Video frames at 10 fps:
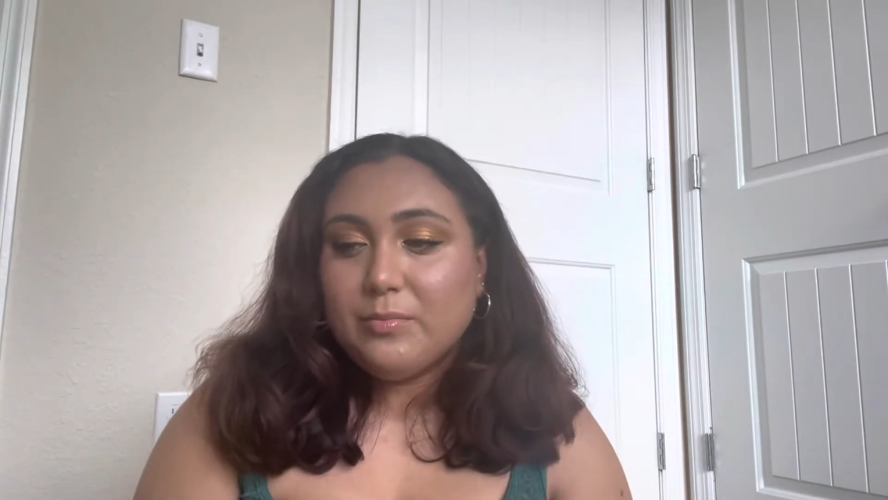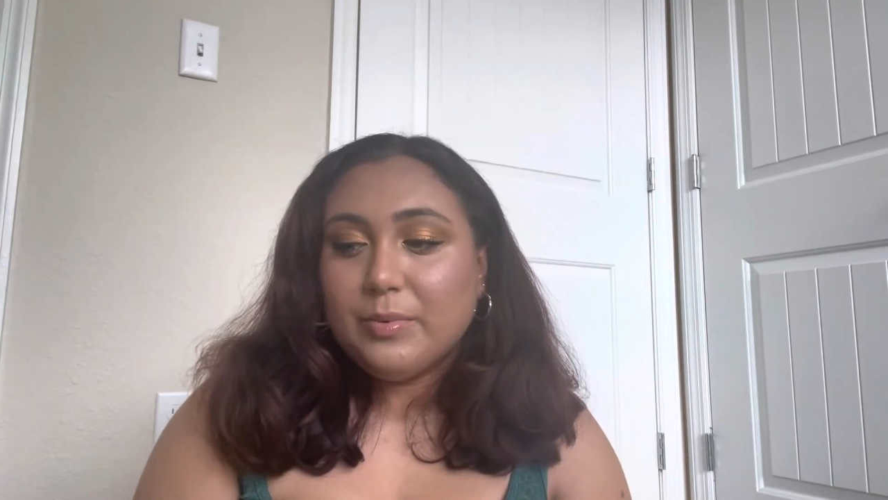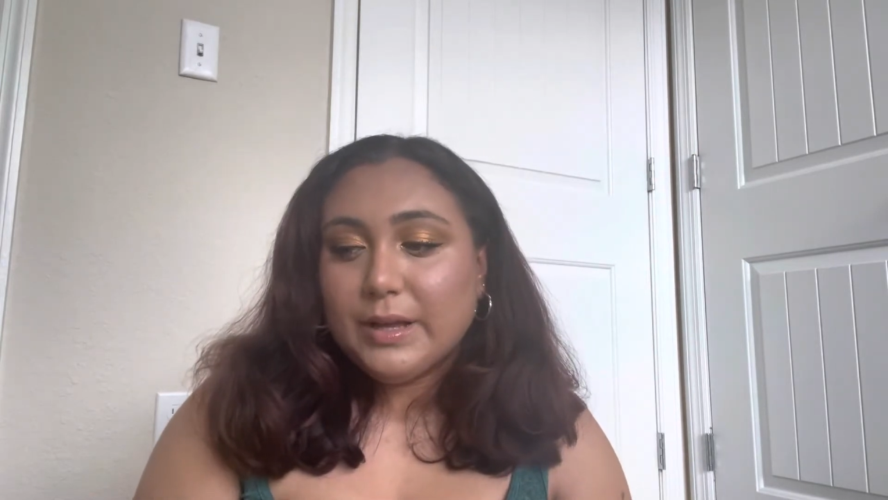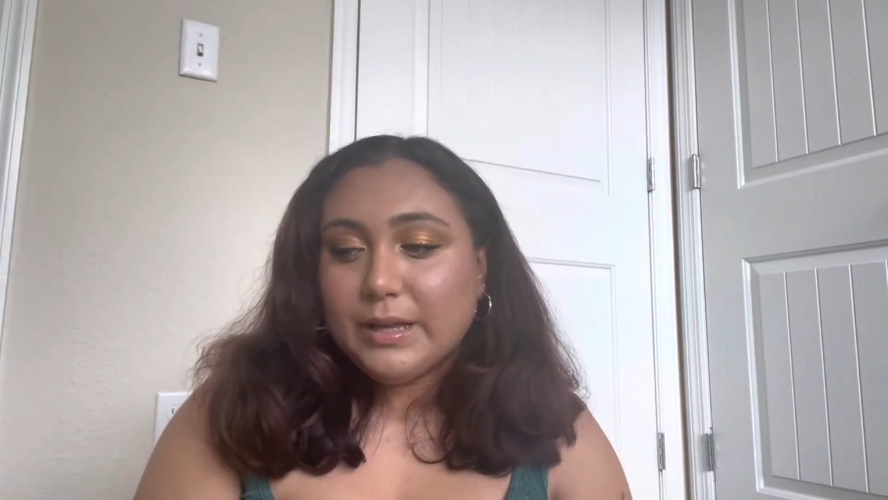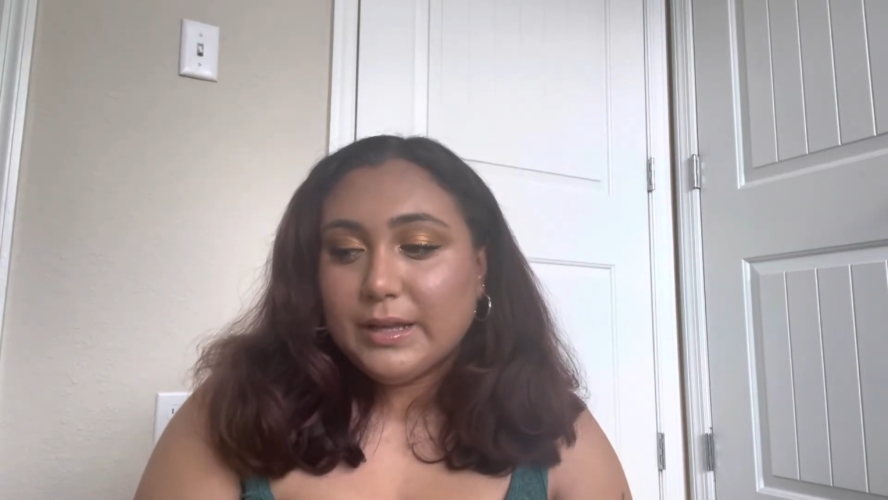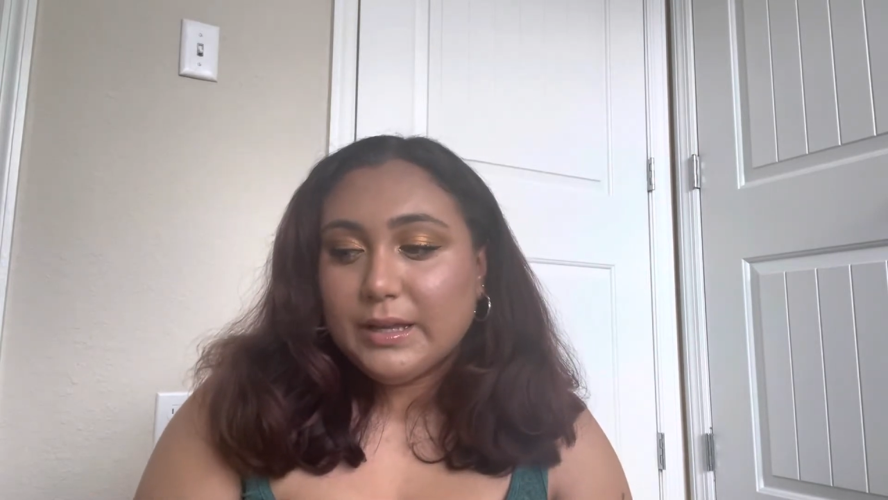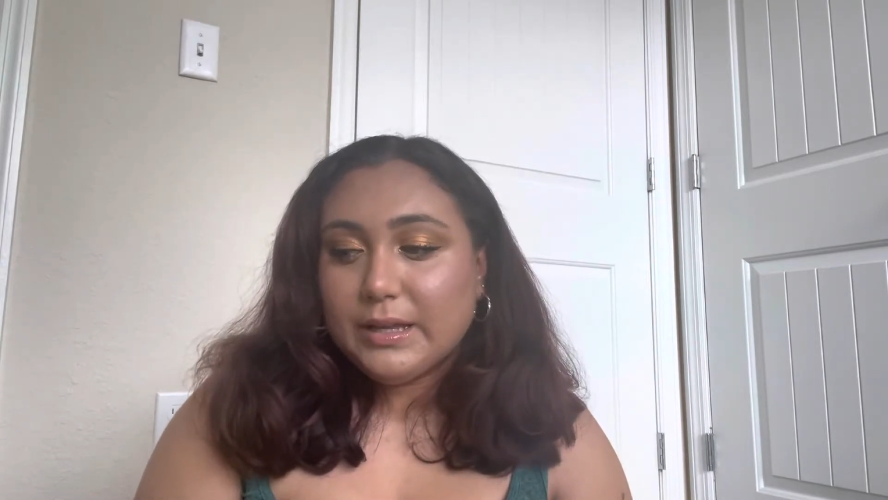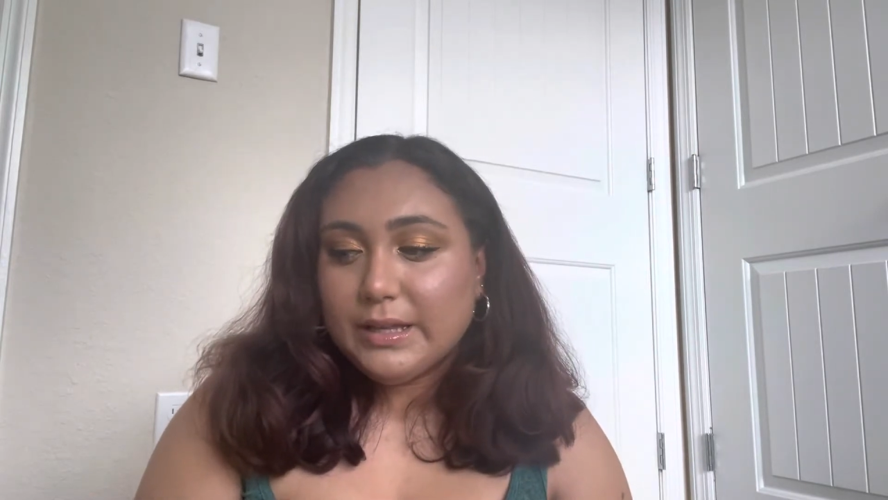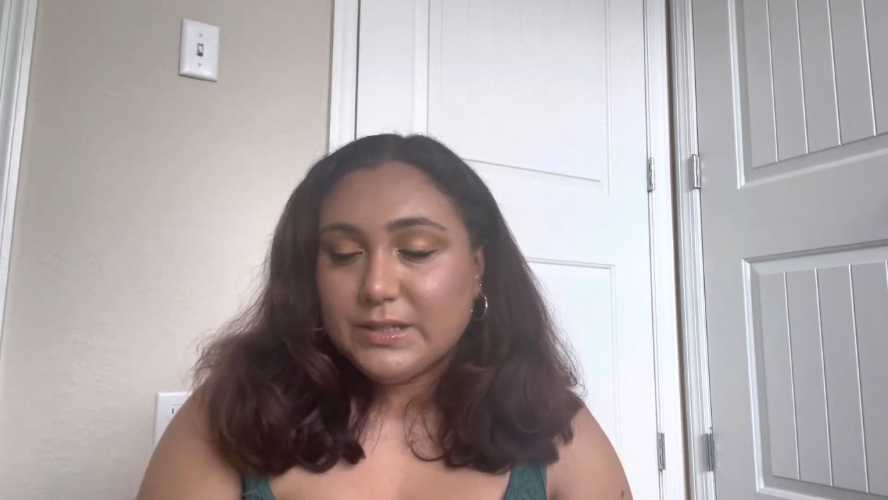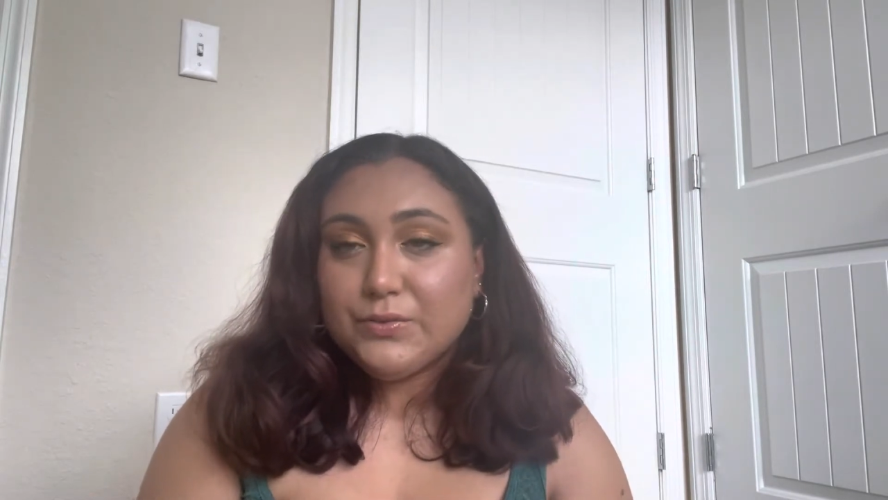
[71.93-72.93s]
but
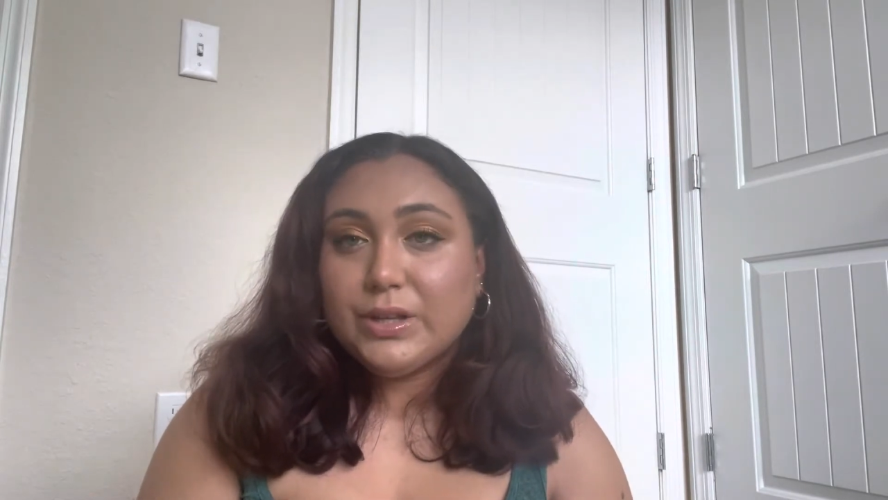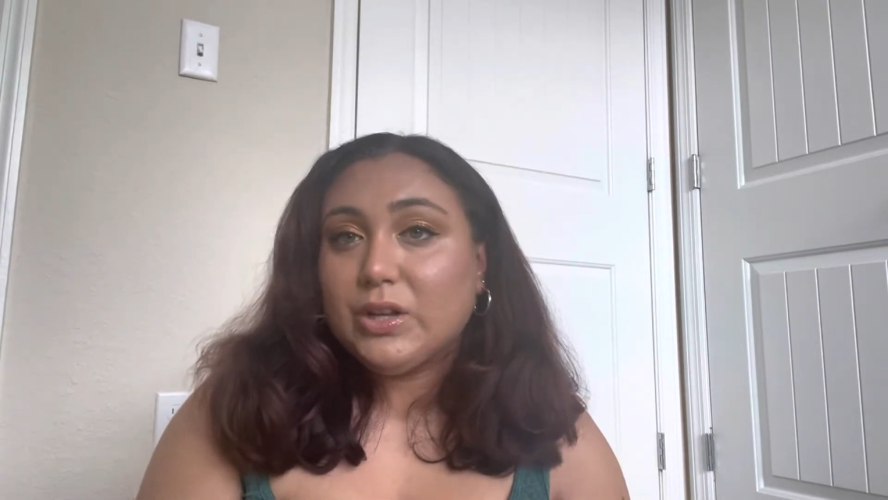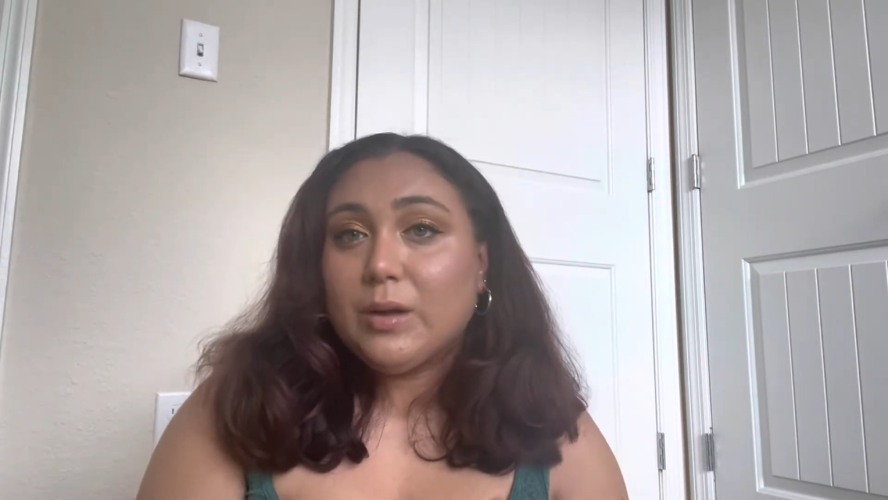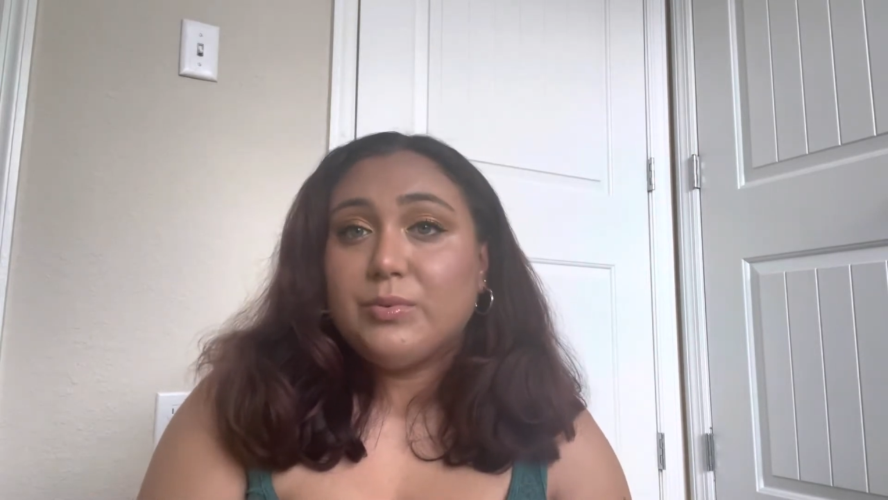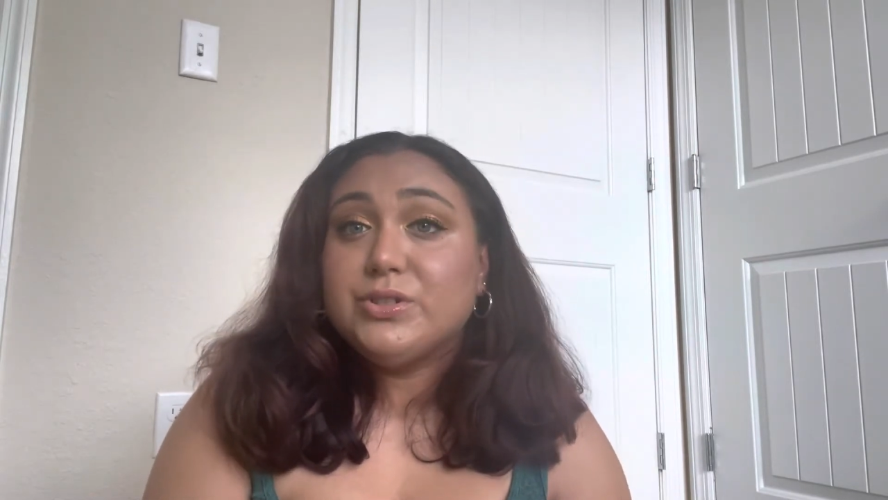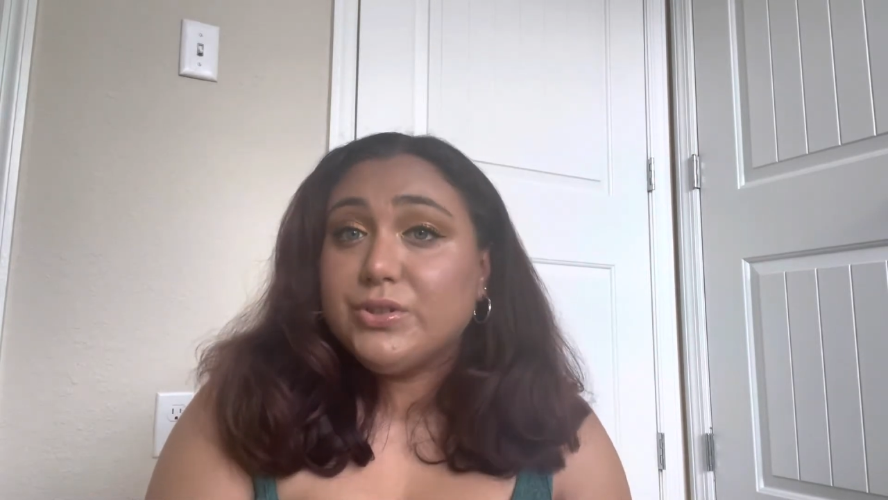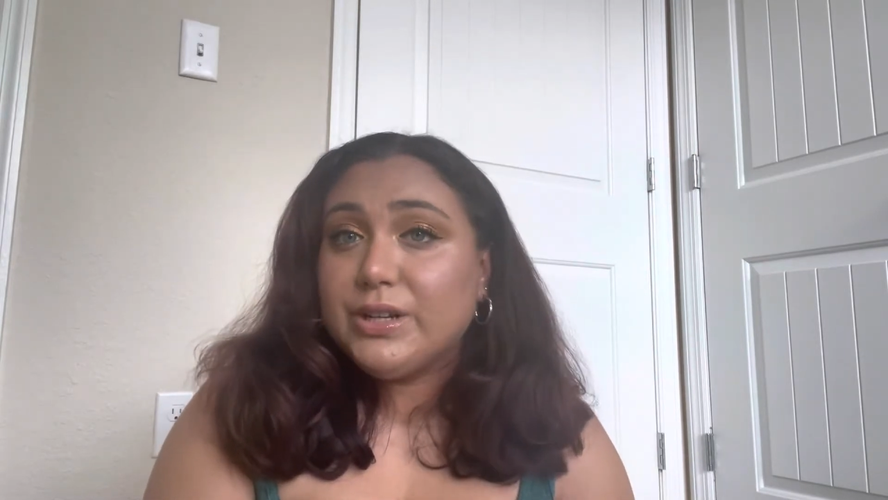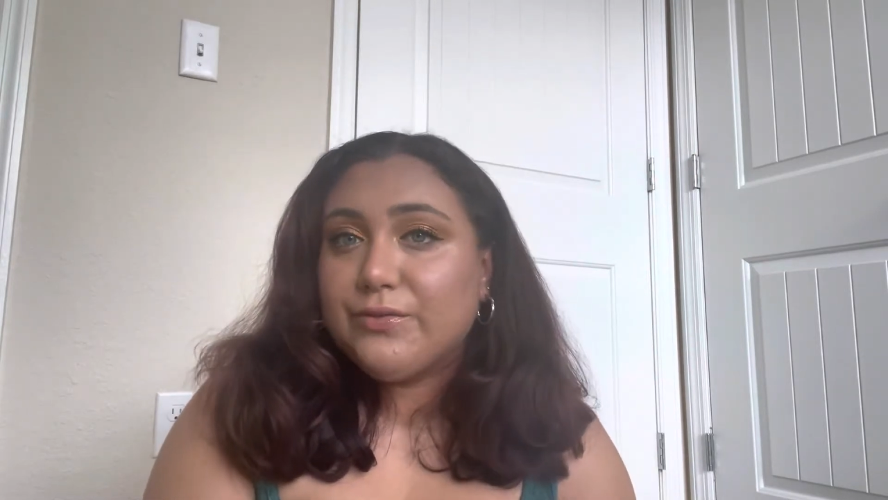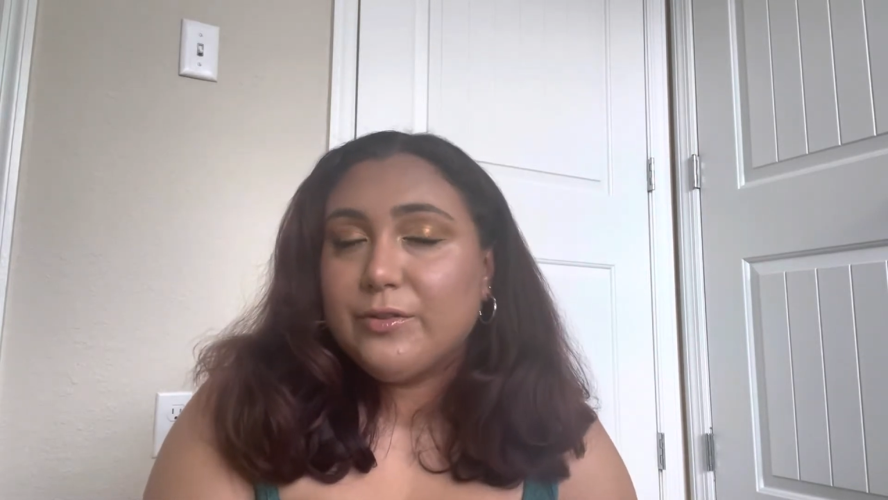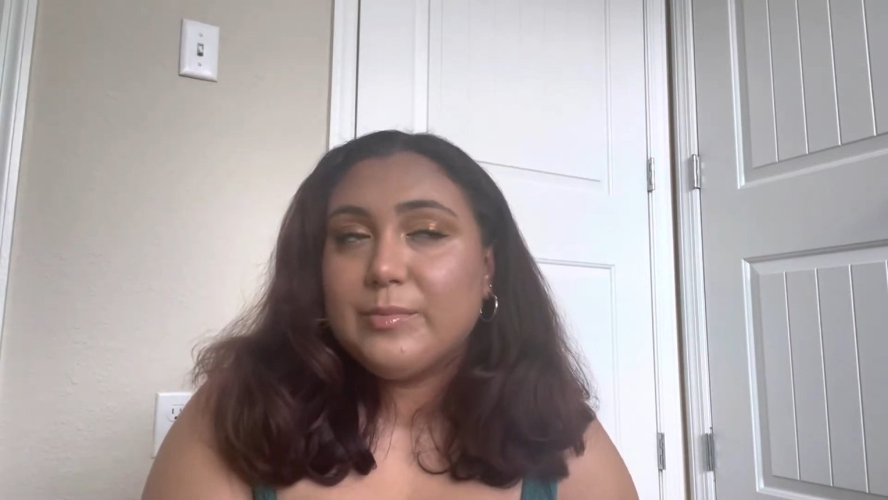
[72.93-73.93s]
it's a really good opportunity
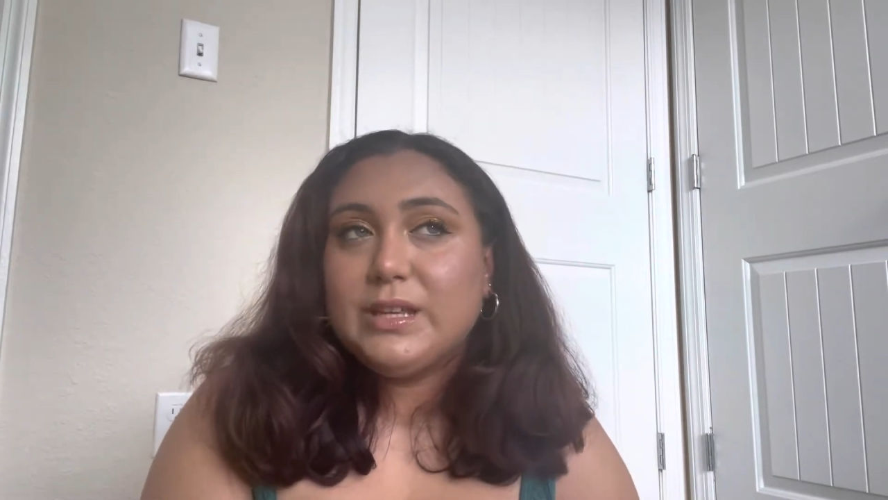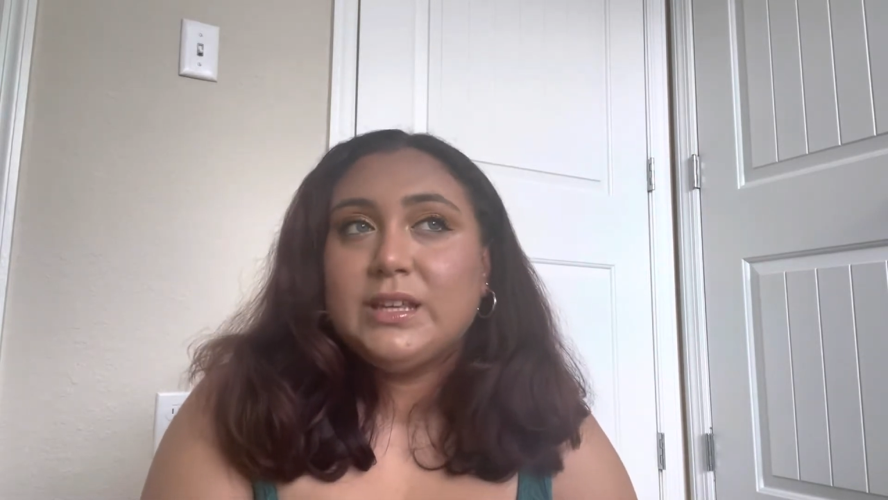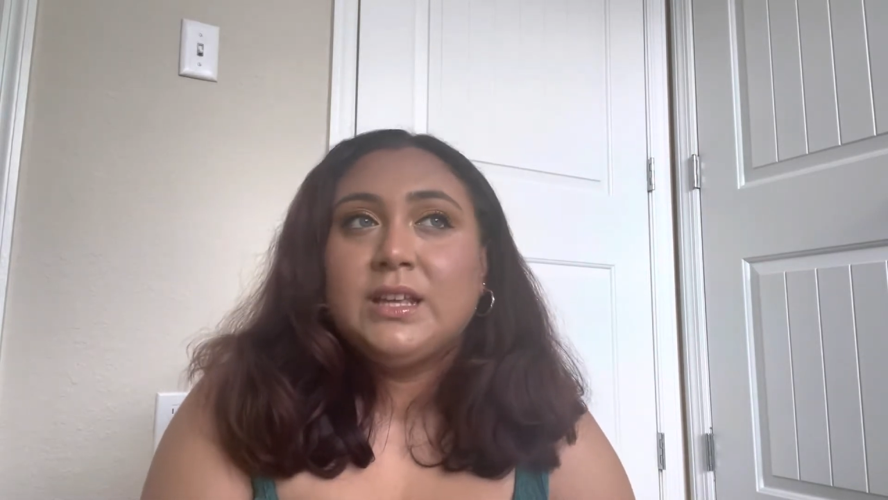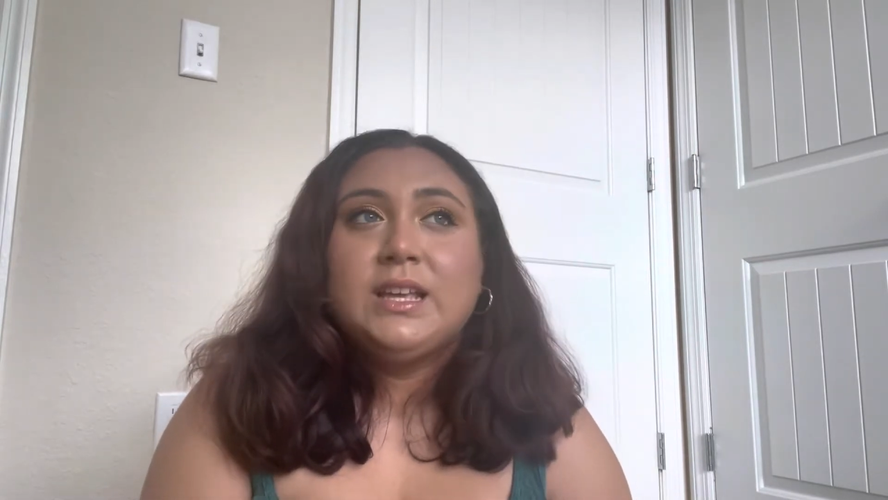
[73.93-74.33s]
for me